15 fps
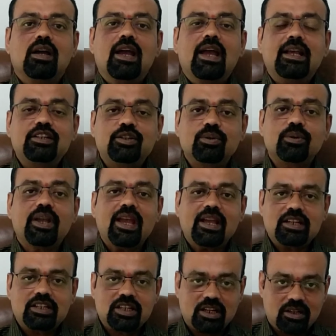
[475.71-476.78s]

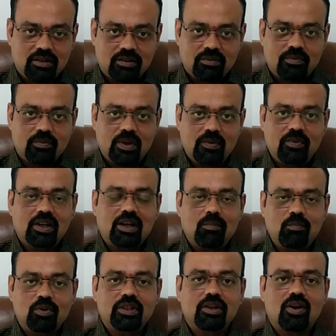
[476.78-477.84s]
education, when we
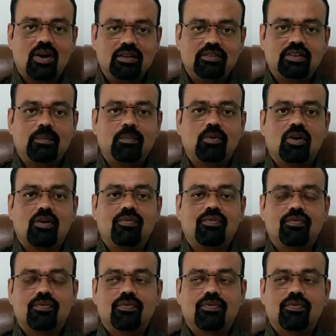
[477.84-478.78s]
come to the concept of